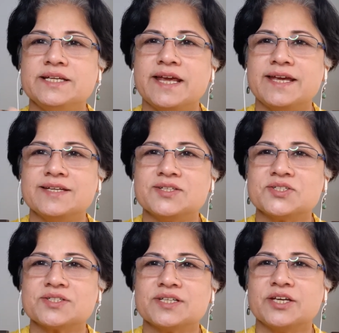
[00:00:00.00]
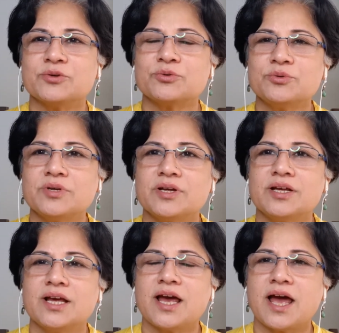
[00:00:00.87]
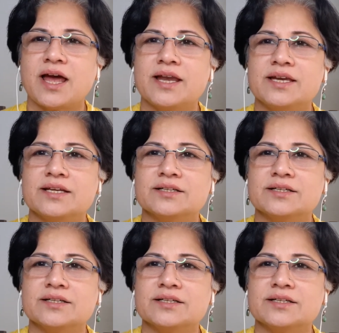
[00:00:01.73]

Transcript: gate, and